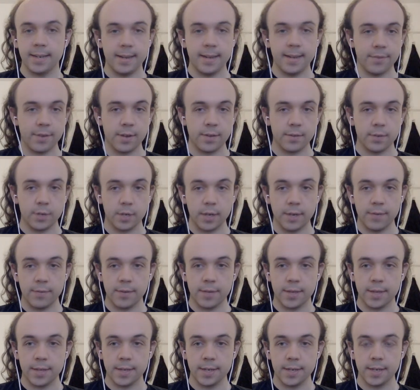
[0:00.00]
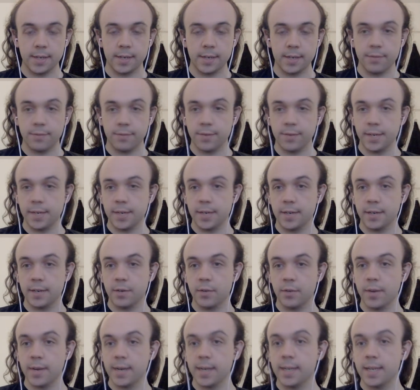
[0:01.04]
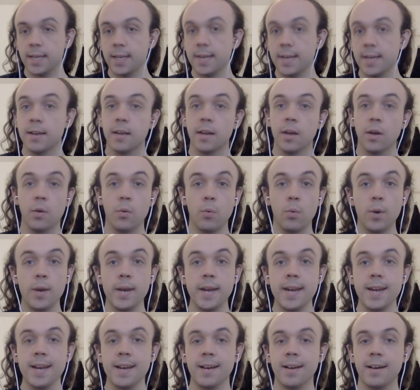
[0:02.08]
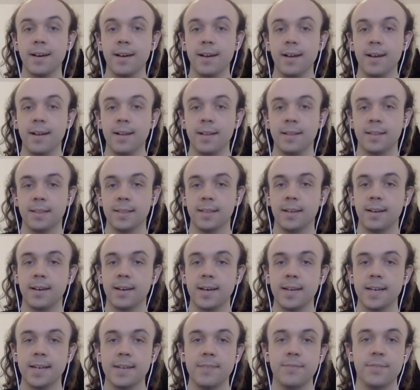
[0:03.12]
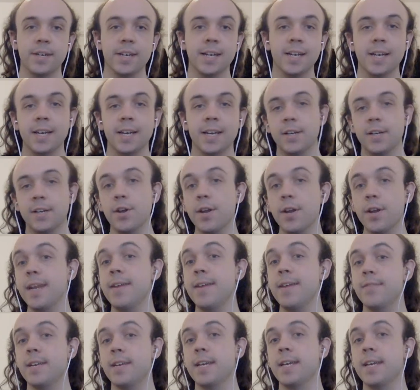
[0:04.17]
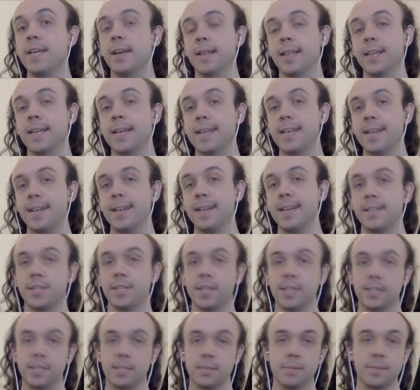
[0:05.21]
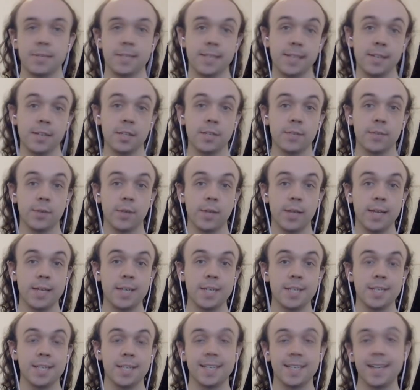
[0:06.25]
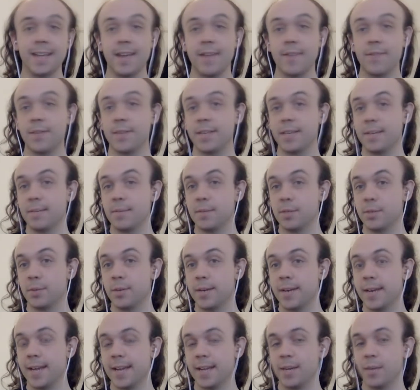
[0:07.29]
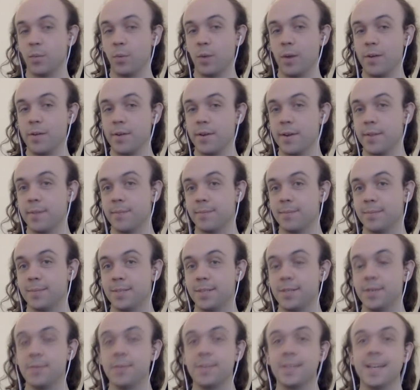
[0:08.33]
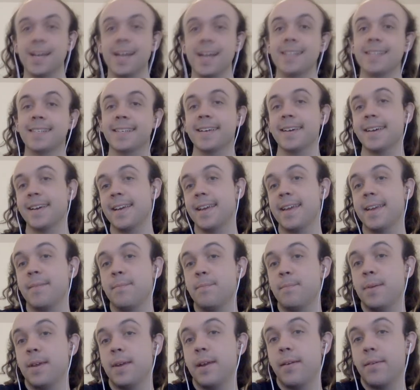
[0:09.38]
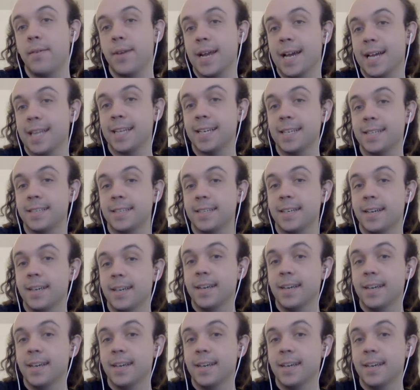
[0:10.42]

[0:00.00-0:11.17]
if I've got everything configured correctly, we are live. Good evening, ladies, gentlemen, Xenos of all ages and everything in between, and welcome to Tactica Imperialis.